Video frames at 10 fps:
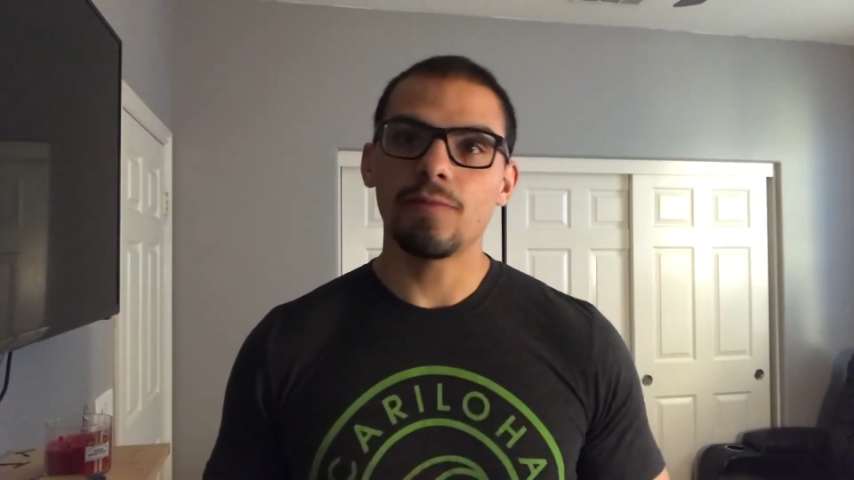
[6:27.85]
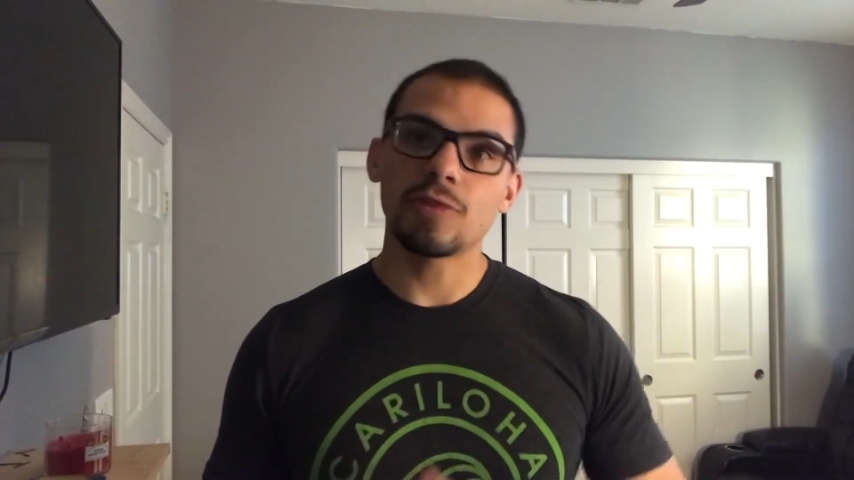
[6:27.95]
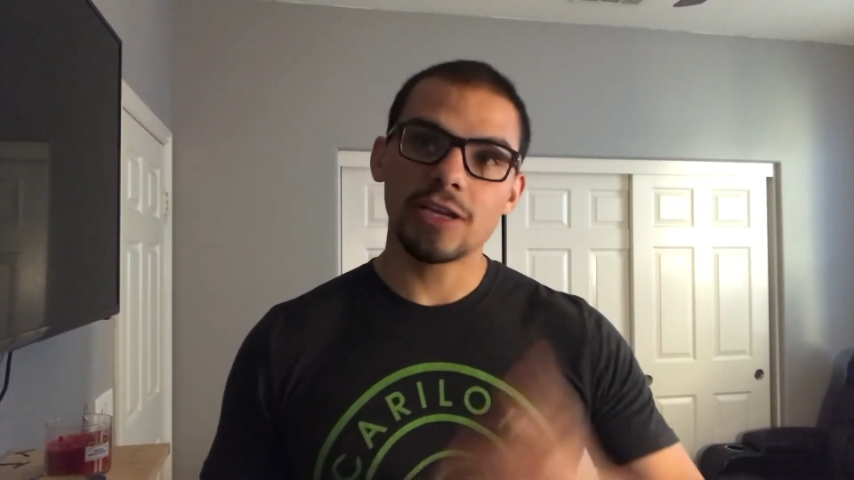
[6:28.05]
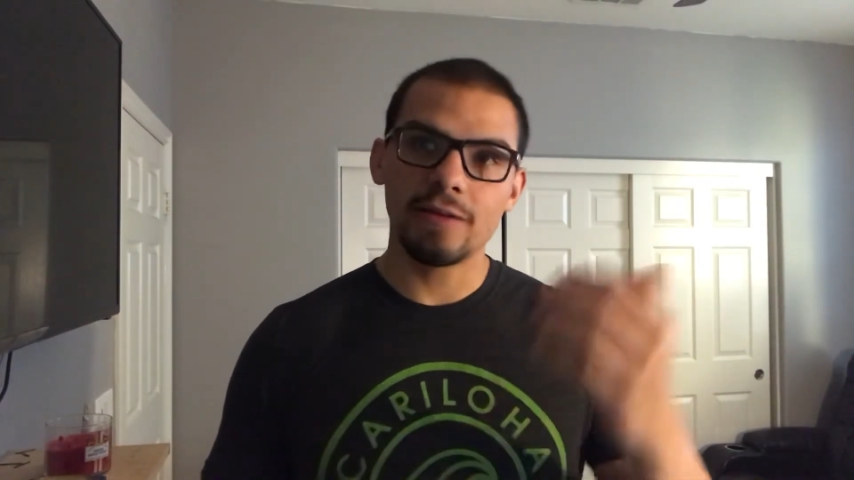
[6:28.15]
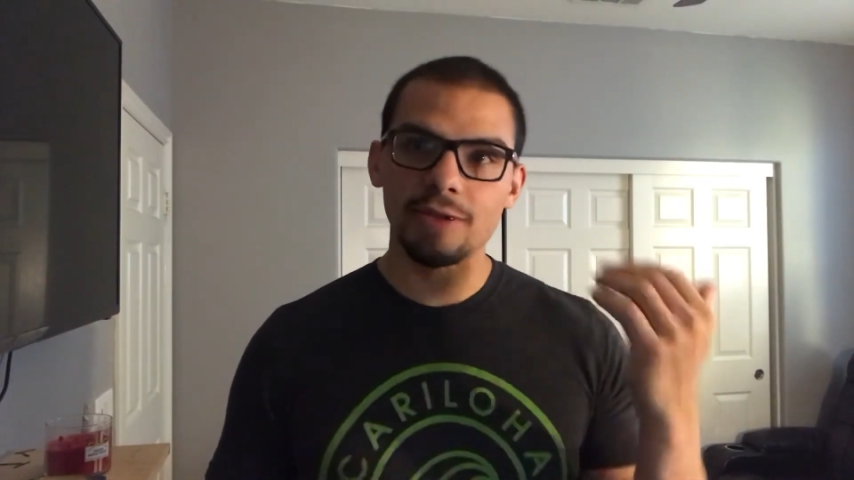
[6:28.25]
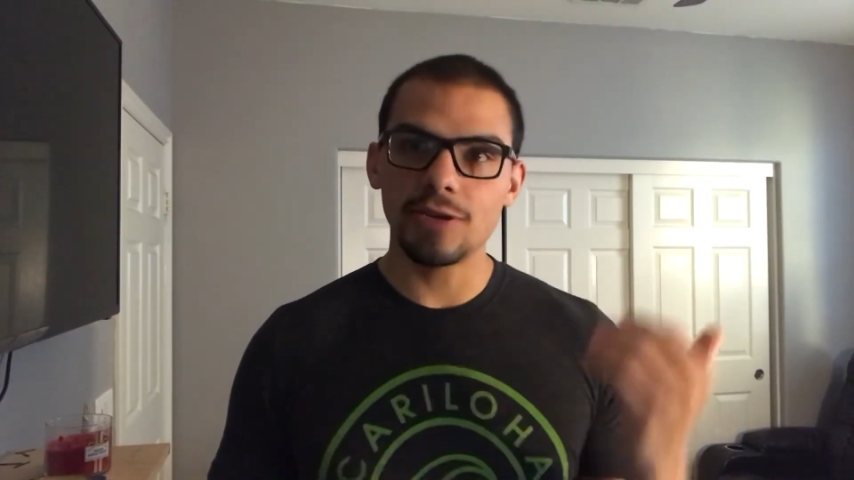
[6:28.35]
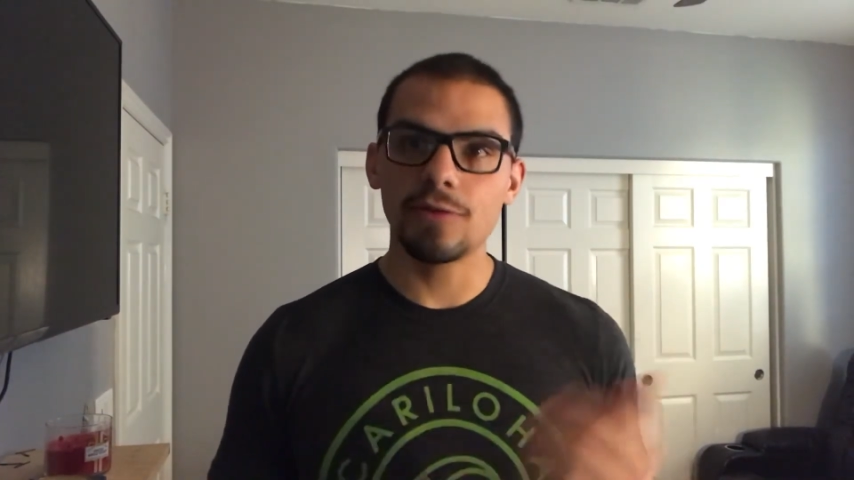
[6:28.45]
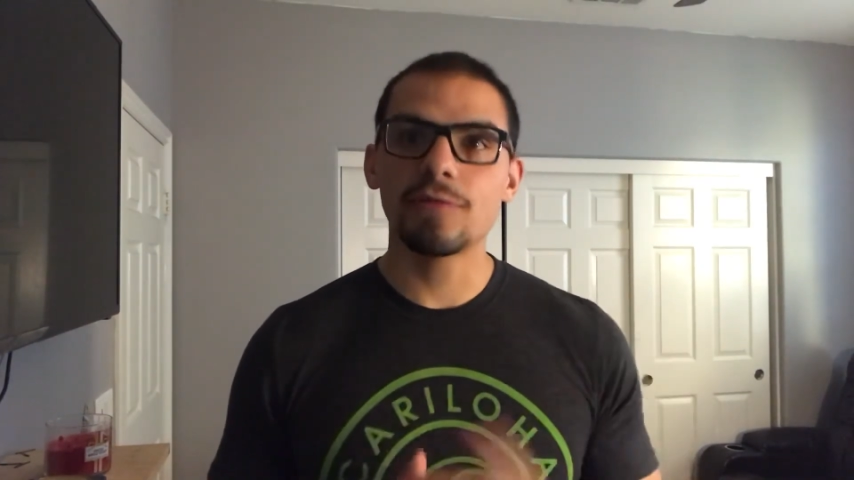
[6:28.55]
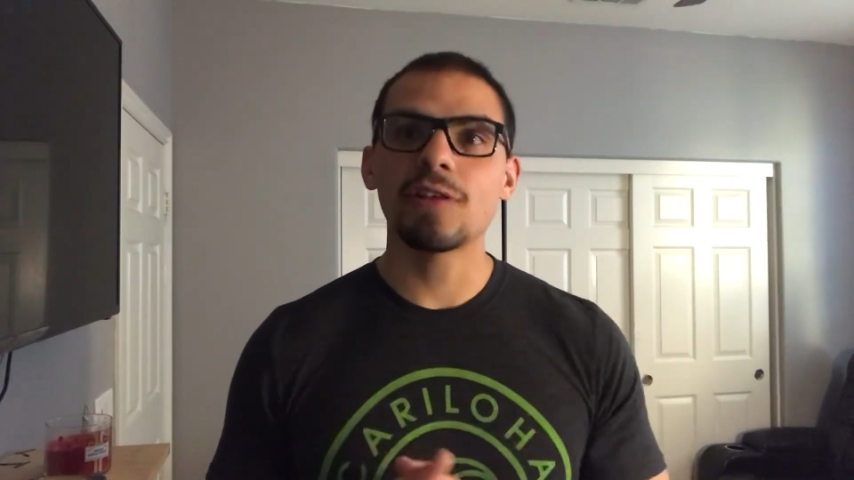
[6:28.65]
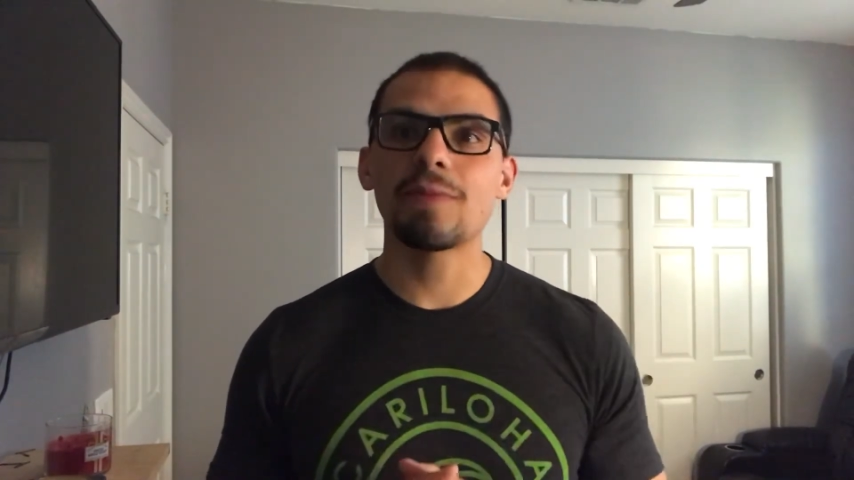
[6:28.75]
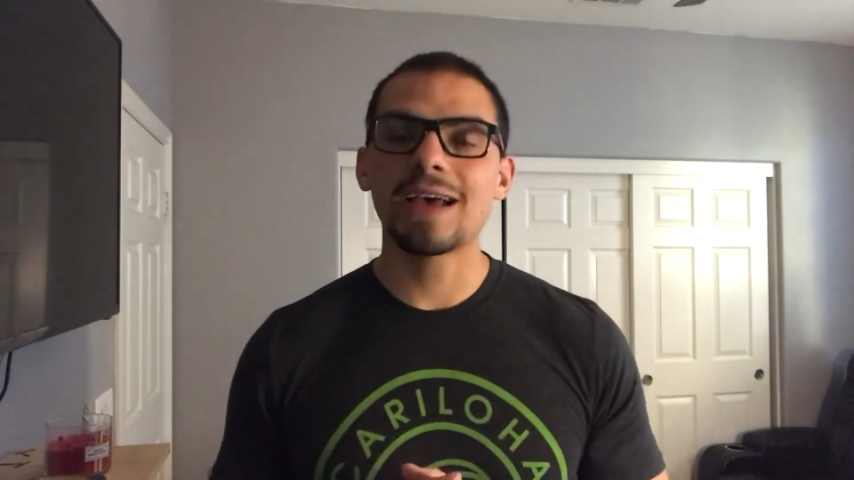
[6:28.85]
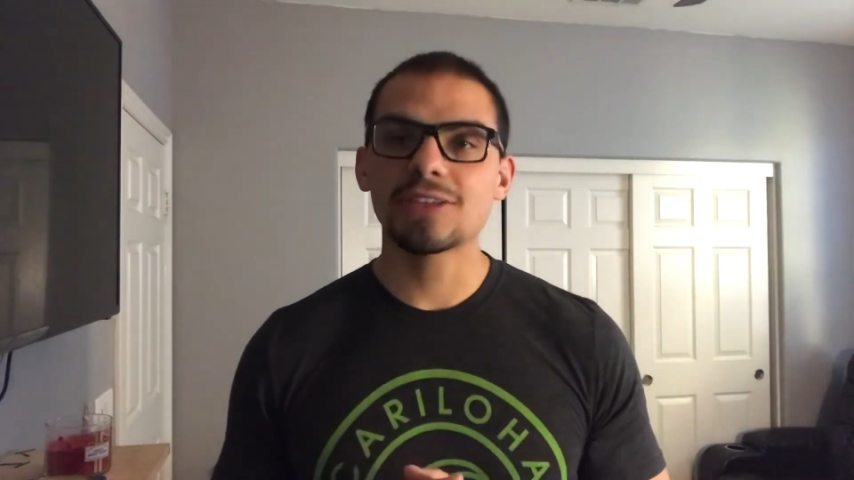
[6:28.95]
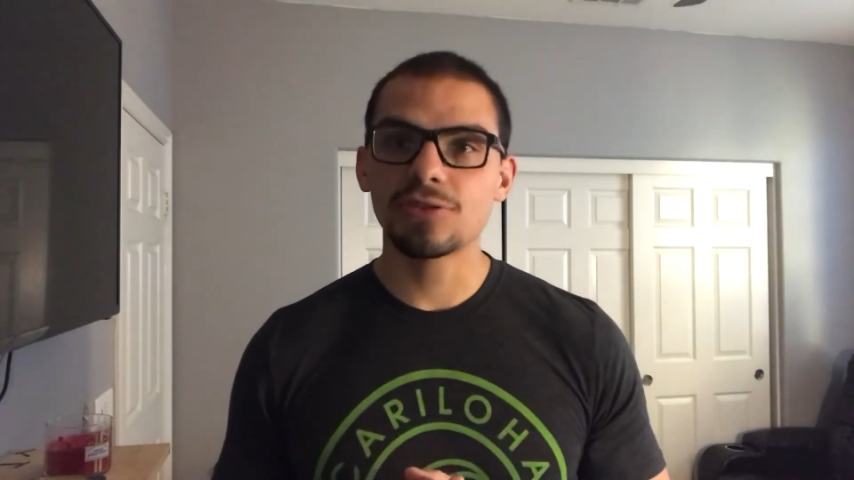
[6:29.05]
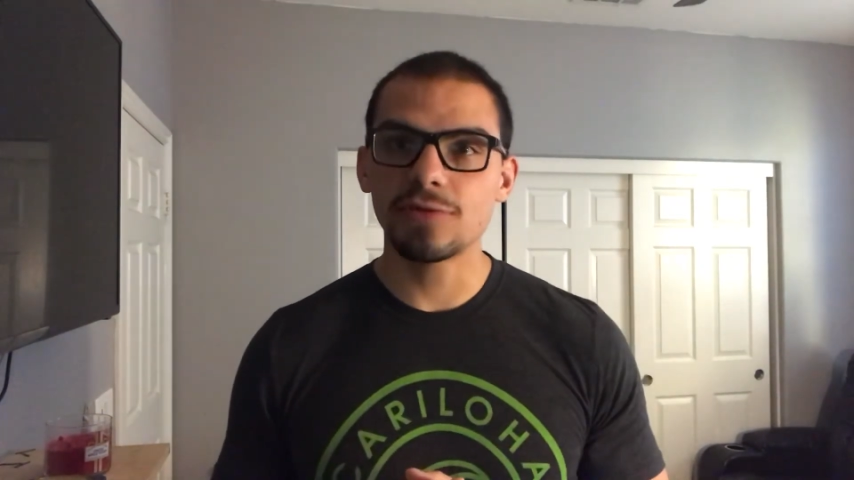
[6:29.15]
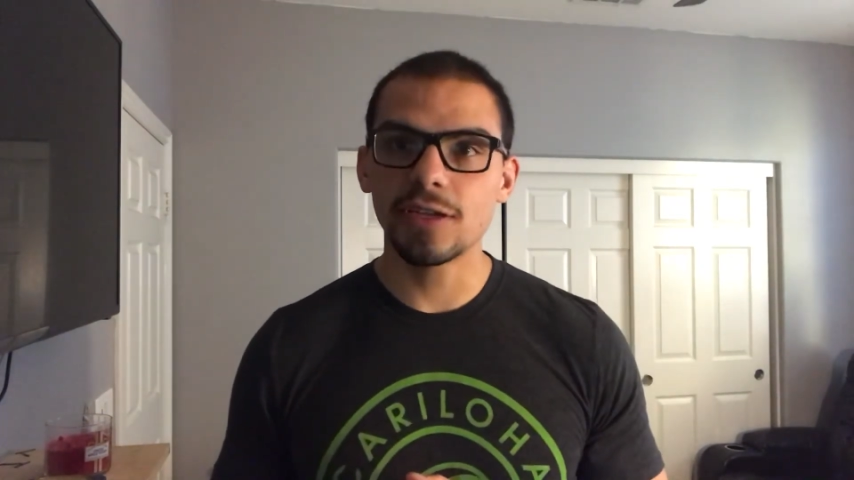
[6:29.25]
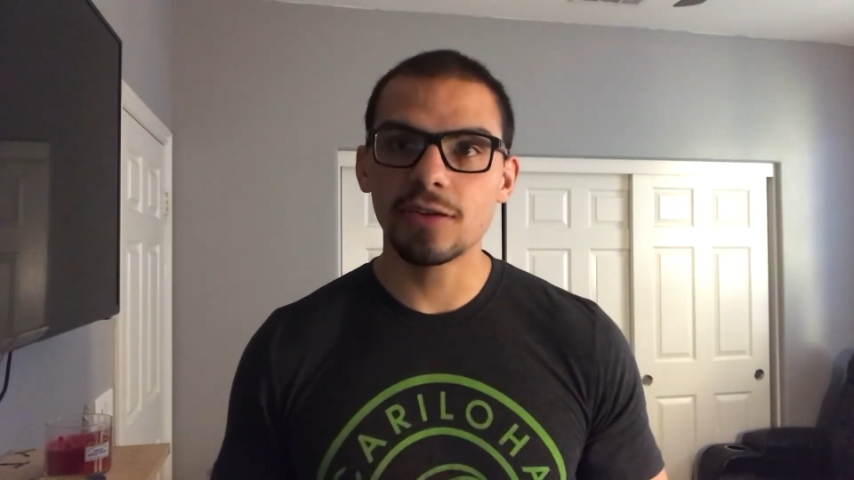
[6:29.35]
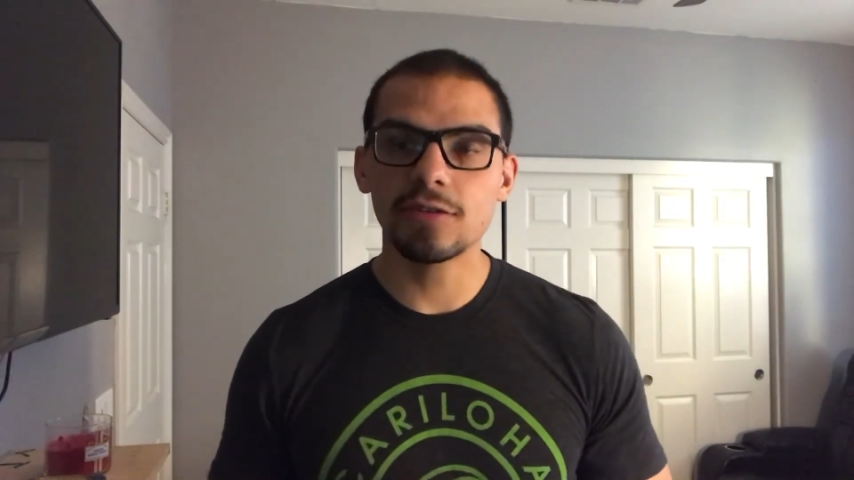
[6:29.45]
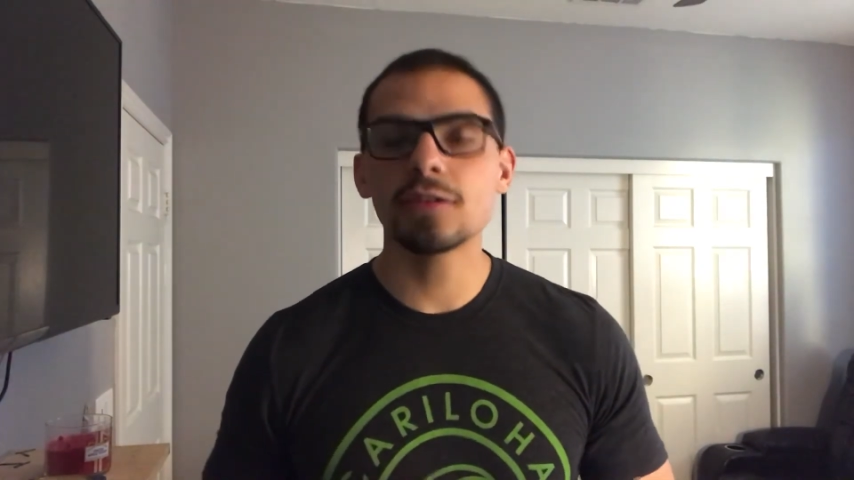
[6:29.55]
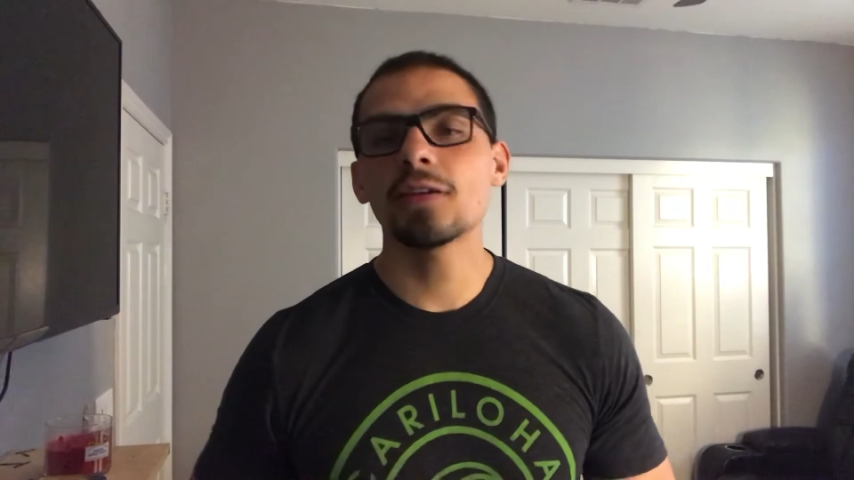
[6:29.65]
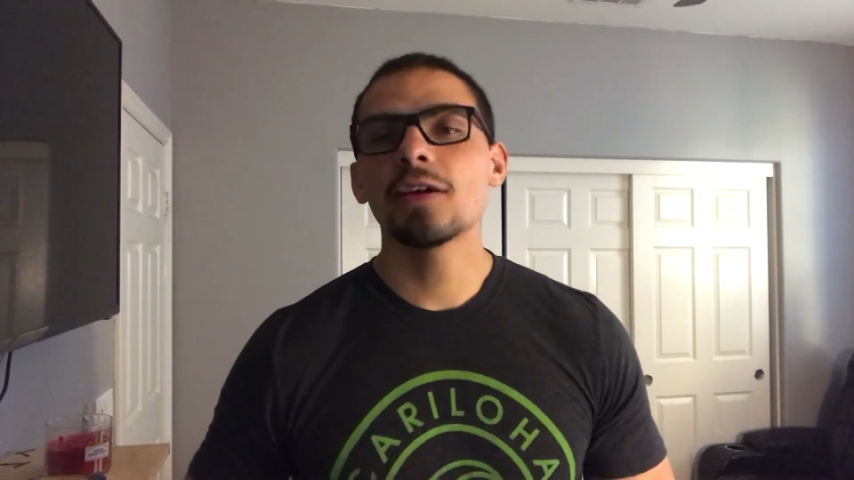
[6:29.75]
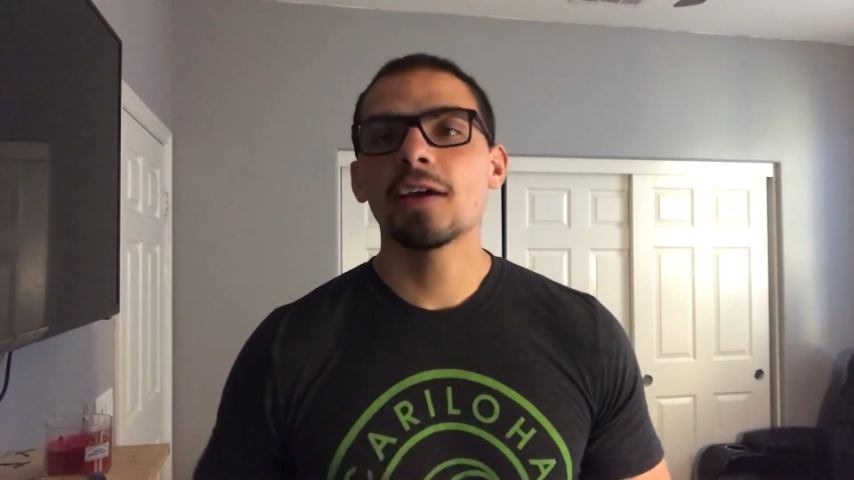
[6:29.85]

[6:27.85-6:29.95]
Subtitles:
which I have been doing for the past 2 years.